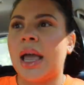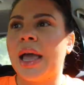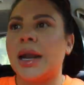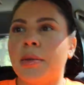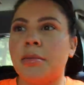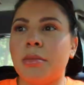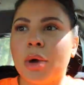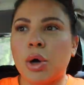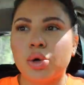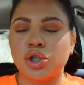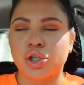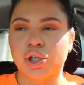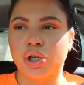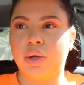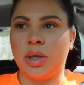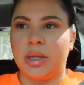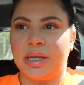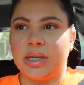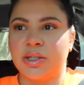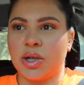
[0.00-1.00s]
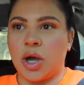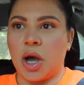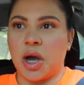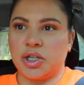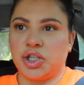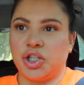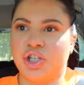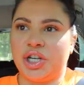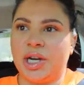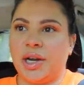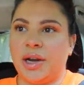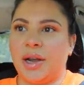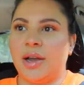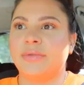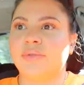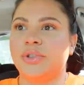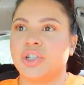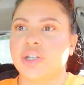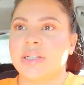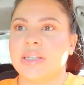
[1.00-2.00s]
and emotional exhaustion
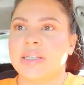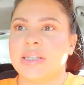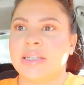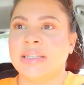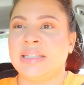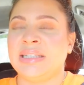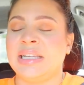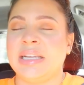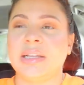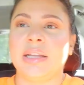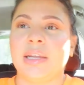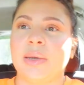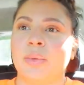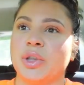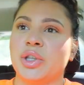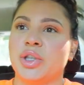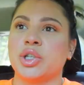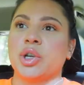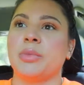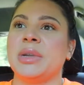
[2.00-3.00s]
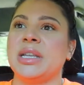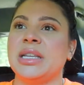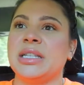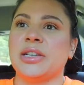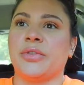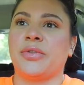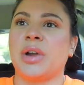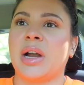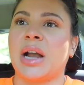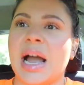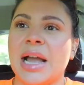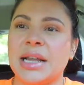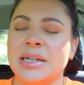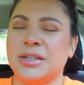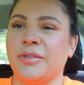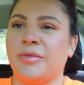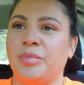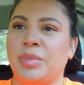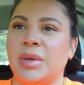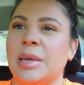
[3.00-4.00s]
of just dealing with so many different kinds
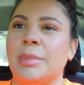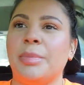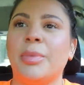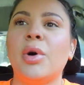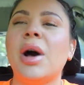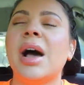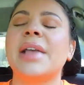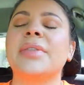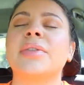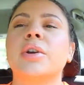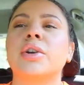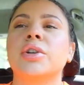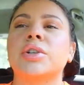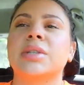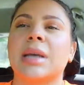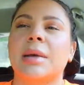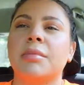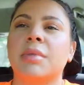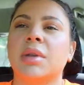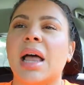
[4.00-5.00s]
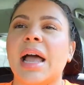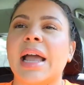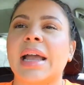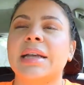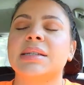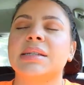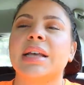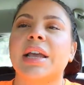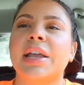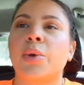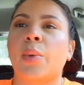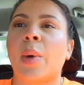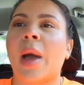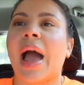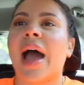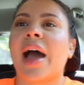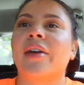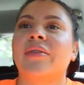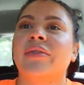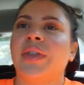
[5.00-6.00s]
of people. And there's some clients that you
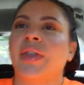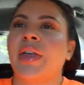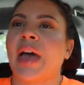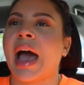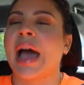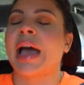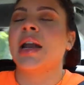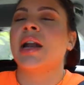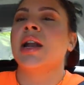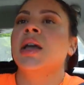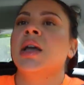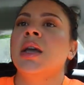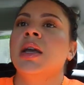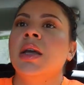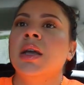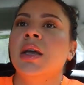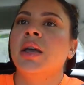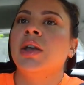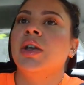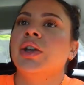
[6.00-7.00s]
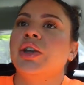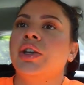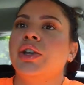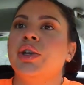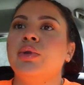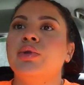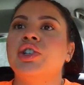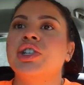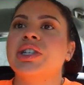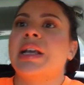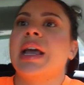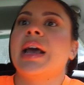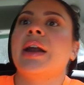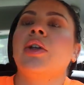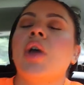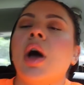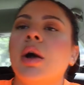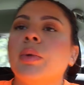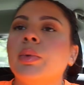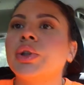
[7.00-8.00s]
have that you just get
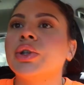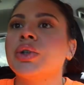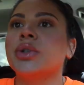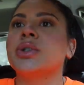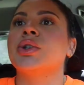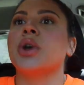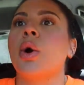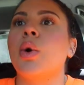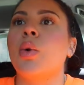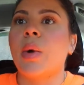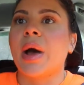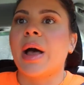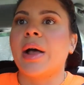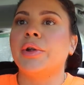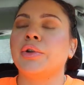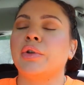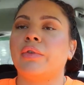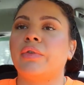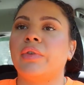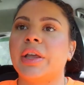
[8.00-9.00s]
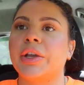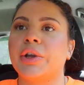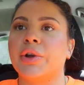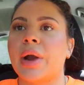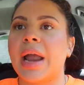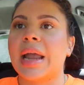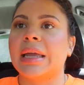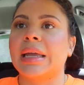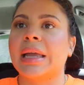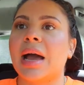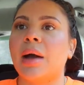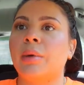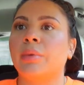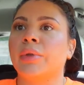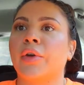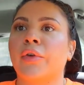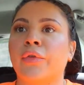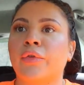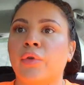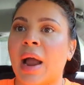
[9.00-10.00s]
along with so well and you feel like you're hanging out with
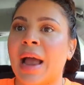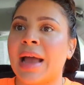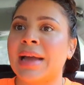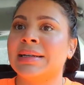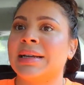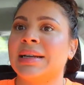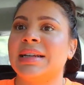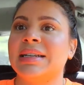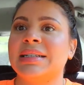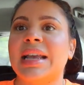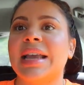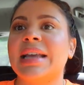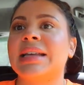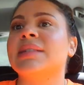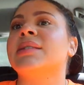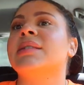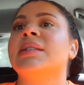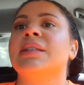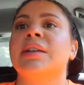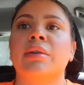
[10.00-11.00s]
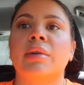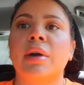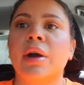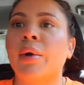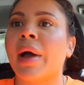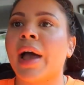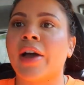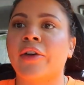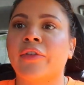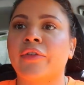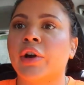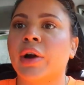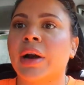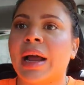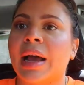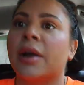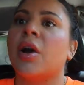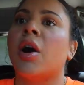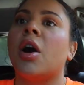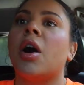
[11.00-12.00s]
a friend and it takes zero effort
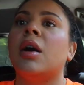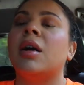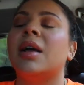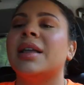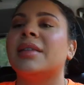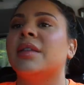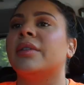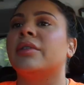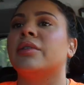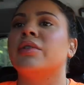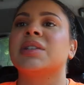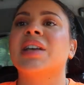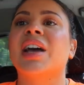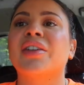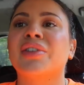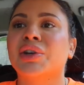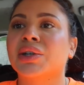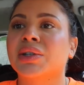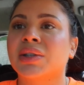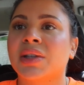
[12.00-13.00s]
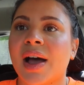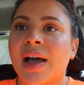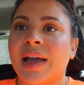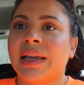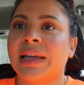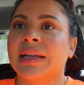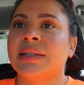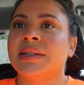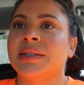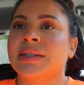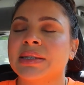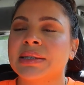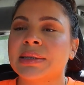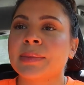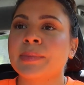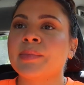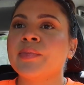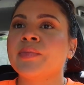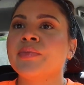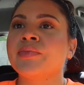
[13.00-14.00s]
at all. And then there's other clients
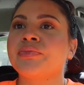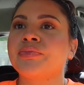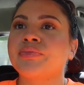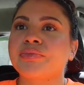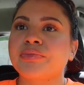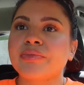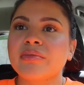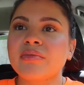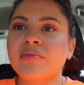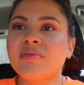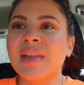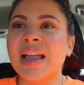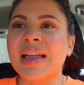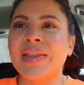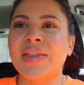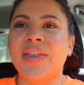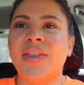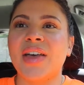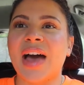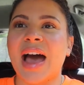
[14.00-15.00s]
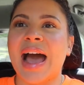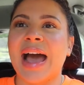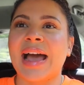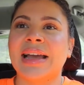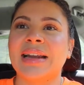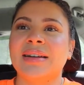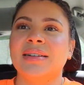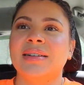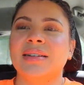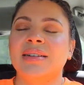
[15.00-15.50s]
that